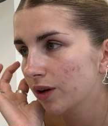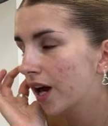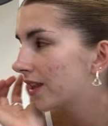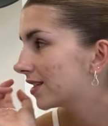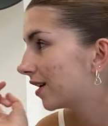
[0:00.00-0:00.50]

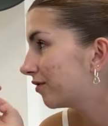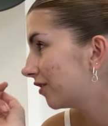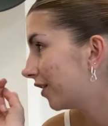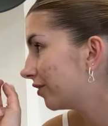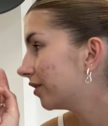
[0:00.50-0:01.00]
Uh, the stuff
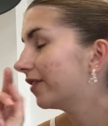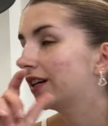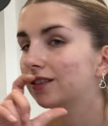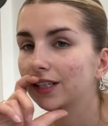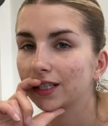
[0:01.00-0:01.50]
arrived from the
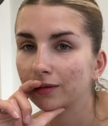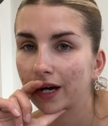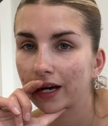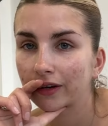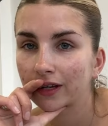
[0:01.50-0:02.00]
factory as
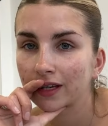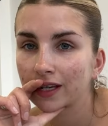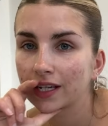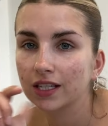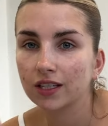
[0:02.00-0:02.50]
well.
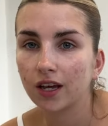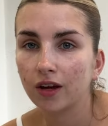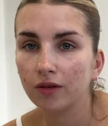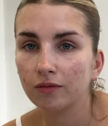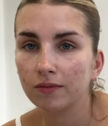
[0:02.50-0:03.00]
So
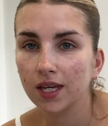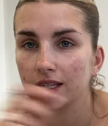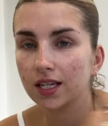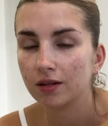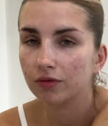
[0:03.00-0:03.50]
me
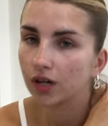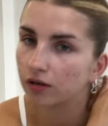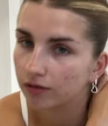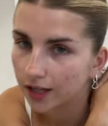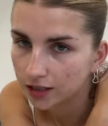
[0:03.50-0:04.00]
and Tia will go
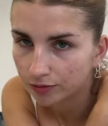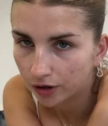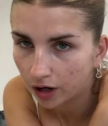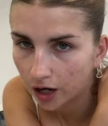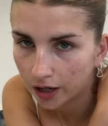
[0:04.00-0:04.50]
through that
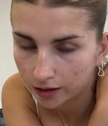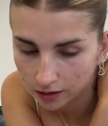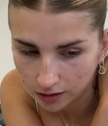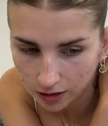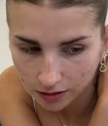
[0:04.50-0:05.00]
tomorrow. I
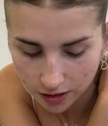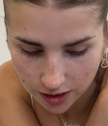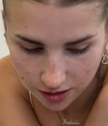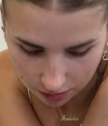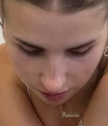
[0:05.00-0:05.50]
don't
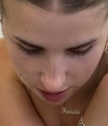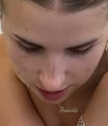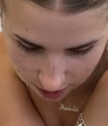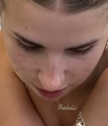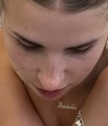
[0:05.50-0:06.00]
usually do
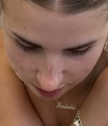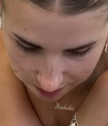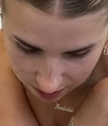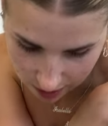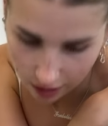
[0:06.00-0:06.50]
quality control, but
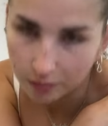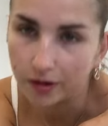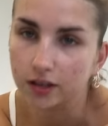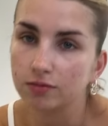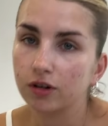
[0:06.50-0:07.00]
I'm going to help
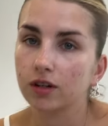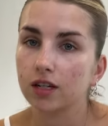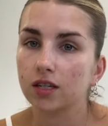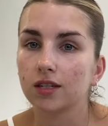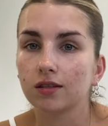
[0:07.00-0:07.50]
her tomorrow
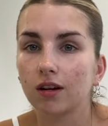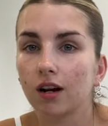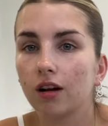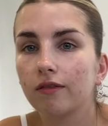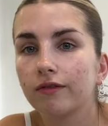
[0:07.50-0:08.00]
because she's got a
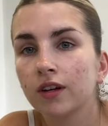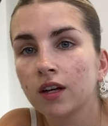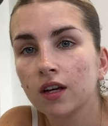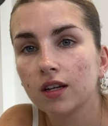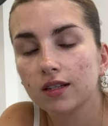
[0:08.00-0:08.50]
lot of
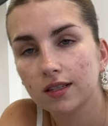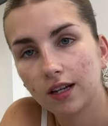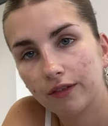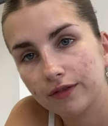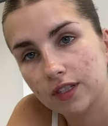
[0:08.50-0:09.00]

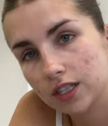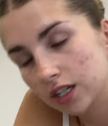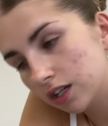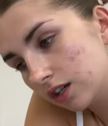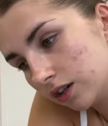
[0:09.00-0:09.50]
stuff to
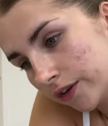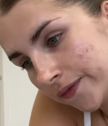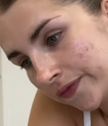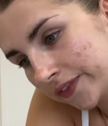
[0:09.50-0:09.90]
do.